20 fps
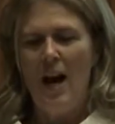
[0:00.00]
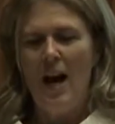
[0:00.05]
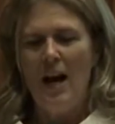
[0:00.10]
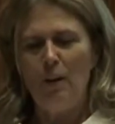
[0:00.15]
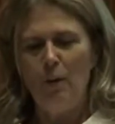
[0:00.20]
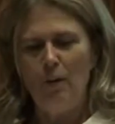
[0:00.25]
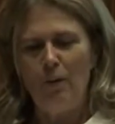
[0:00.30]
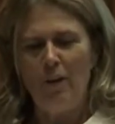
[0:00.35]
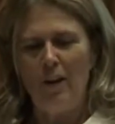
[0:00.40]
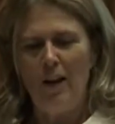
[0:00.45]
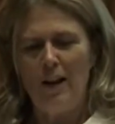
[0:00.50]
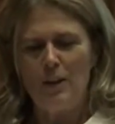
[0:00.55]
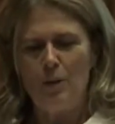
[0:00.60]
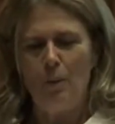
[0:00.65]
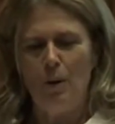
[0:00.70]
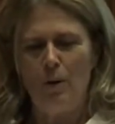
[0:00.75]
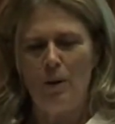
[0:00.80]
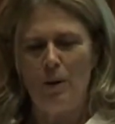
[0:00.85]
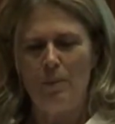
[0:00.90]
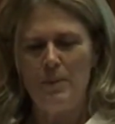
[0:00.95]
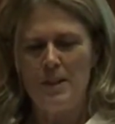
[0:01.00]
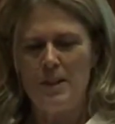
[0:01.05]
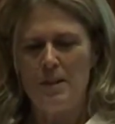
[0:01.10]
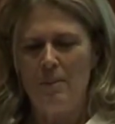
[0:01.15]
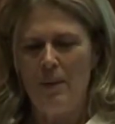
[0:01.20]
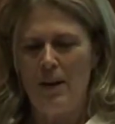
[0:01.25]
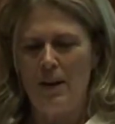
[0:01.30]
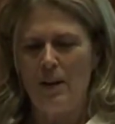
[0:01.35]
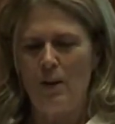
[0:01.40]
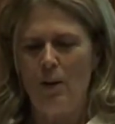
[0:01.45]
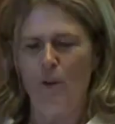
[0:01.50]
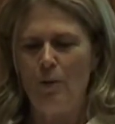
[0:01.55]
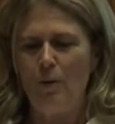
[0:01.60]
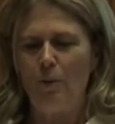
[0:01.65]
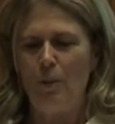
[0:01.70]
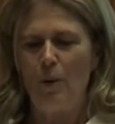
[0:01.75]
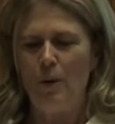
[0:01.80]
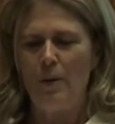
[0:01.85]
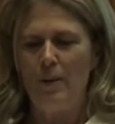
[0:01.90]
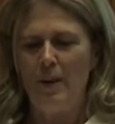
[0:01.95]
I'd also like to welcome Mr. Mark
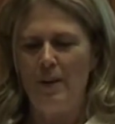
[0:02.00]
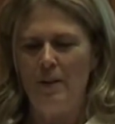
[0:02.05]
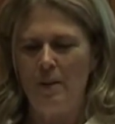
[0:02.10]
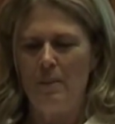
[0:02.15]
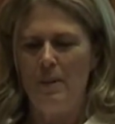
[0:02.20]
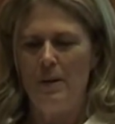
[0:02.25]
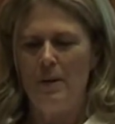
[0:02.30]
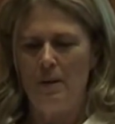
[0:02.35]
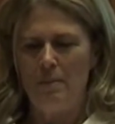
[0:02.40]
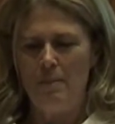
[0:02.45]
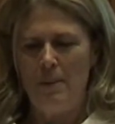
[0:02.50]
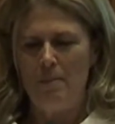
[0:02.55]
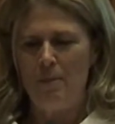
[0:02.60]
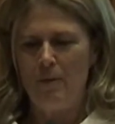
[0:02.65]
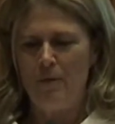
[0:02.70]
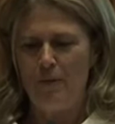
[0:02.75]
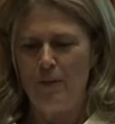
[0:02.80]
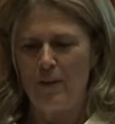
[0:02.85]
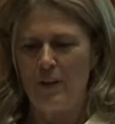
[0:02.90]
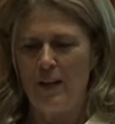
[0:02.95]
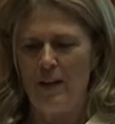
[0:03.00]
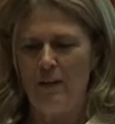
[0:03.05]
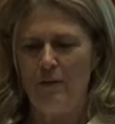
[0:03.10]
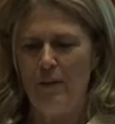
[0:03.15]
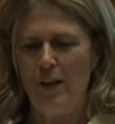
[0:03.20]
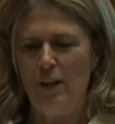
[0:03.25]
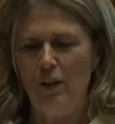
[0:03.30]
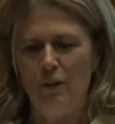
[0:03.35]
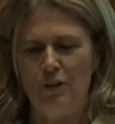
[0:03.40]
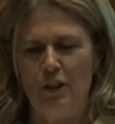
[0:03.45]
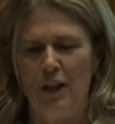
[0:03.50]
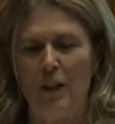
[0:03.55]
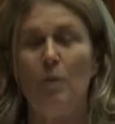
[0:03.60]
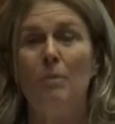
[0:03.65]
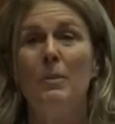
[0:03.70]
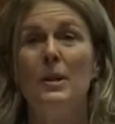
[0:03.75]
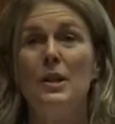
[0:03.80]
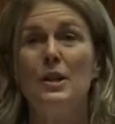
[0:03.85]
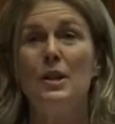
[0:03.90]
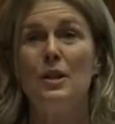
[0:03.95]
Goldsworthy, the member for Kavel,
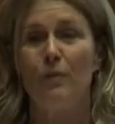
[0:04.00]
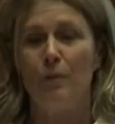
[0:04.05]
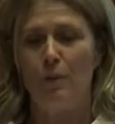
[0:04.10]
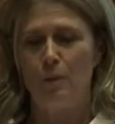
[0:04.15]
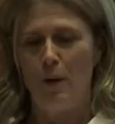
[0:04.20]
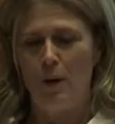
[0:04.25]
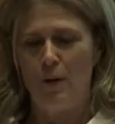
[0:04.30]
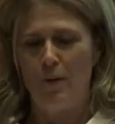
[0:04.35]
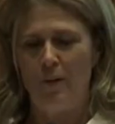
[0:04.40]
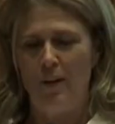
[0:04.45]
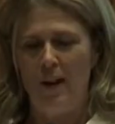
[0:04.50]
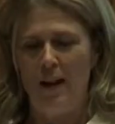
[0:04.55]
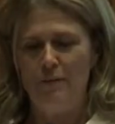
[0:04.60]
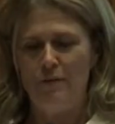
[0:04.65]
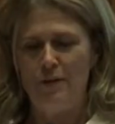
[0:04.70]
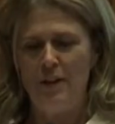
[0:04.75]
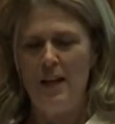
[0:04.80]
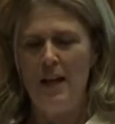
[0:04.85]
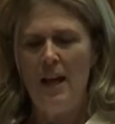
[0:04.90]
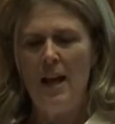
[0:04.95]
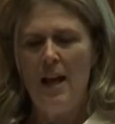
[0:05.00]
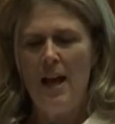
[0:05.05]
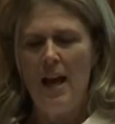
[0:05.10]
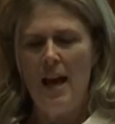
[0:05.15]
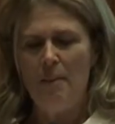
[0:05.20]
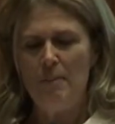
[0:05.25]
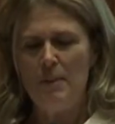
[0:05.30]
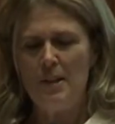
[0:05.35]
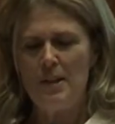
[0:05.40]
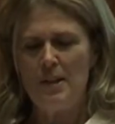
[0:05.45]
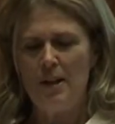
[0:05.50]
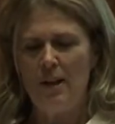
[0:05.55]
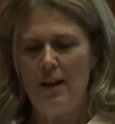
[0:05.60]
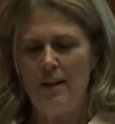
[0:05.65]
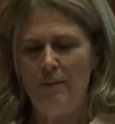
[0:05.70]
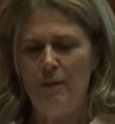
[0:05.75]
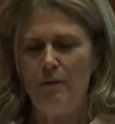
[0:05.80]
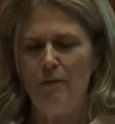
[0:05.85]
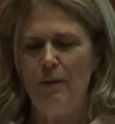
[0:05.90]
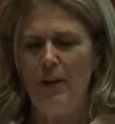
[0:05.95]
Shadow Minister for Road Safety, and Mr.
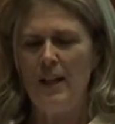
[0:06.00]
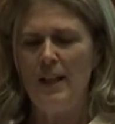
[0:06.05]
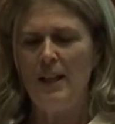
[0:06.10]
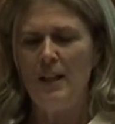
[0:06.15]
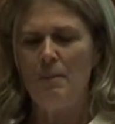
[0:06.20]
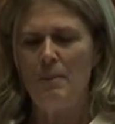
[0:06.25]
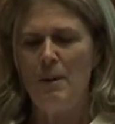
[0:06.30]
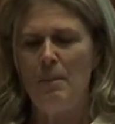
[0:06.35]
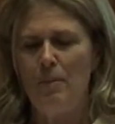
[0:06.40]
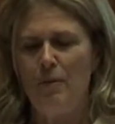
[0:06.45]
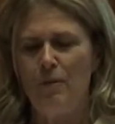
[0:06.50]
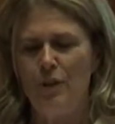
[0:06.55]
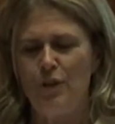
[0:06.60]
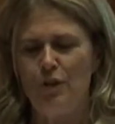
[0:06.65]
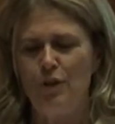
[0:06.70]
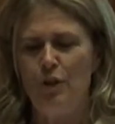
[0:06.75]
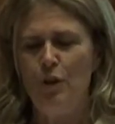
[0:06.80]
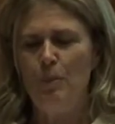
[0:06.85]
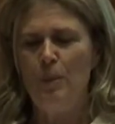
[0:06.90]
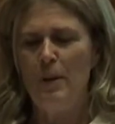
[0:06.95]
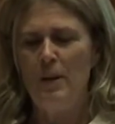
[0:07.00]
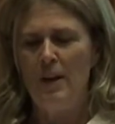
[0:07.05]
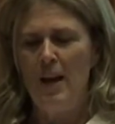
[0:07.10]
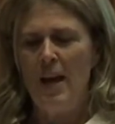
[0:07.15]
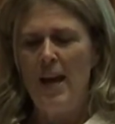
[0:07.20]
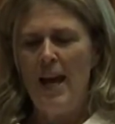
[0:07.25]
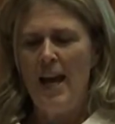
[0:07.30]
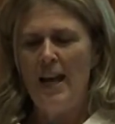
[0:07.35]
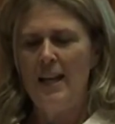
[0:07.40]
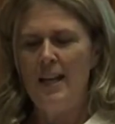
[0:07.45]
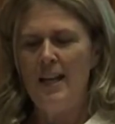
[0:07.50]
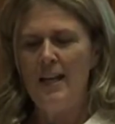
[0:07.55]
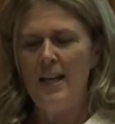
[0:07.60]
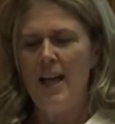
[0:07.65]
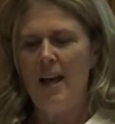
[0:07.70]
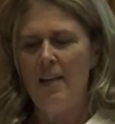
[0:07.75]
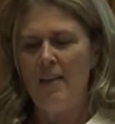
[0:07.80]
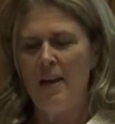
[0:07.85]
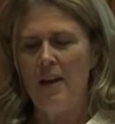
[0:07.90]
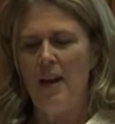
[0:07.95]
Ivan Venning, the member for Schubert, and
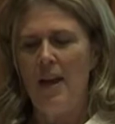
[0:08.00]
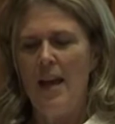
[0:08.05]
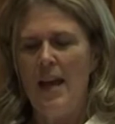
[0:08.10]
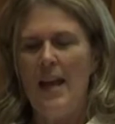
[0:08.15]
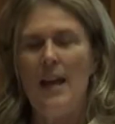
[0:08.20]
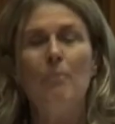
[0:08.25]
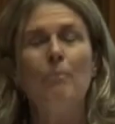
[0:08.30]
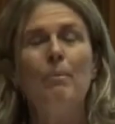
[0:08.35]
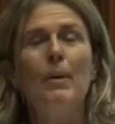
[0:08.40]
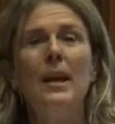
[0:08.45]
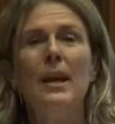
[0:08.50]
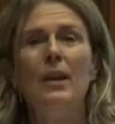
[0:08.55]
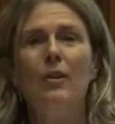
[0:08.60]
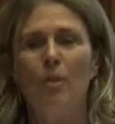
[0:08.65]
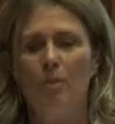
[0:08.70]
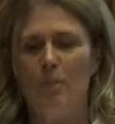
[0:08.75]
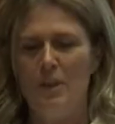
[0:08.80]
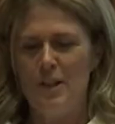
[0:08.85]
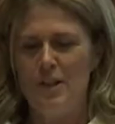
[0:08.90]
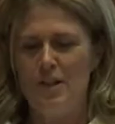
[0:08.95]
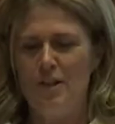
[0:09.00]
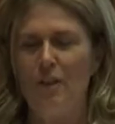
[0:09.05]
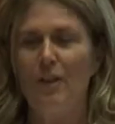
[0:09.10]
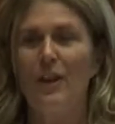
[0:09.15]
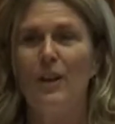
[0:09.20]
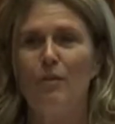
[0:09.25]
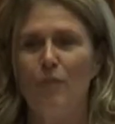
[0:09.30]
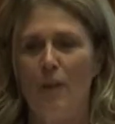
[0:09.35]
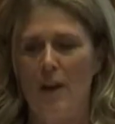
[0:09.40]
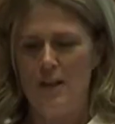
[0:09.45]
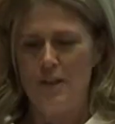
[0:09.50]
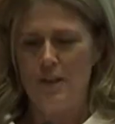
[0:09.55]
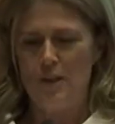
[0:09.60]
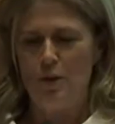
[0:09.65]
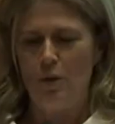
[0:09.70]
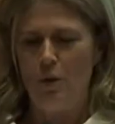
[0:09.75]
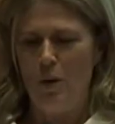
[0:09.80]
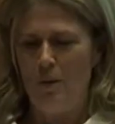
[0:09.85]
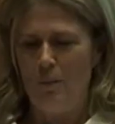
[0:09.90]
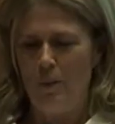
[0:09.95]
any other MPs or ministerial
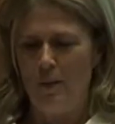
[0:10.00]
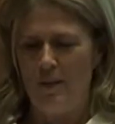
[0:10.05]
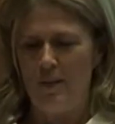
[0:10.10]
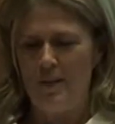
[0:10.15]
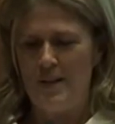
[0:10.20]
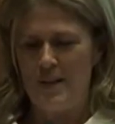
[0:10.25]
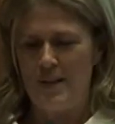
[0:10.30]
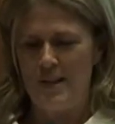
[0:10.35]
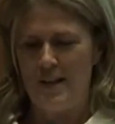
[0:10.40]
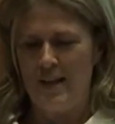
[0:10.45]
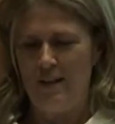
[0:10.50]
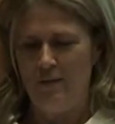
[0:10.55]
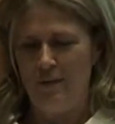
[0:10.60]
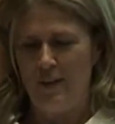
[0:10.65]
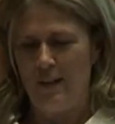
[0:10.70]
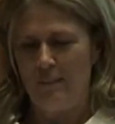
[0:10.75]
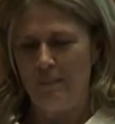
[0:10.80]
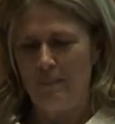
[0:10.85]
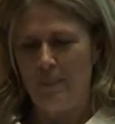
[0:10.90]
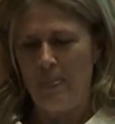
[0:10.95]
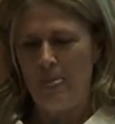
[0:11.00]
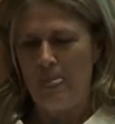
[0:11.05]
advisors who are with us this evening.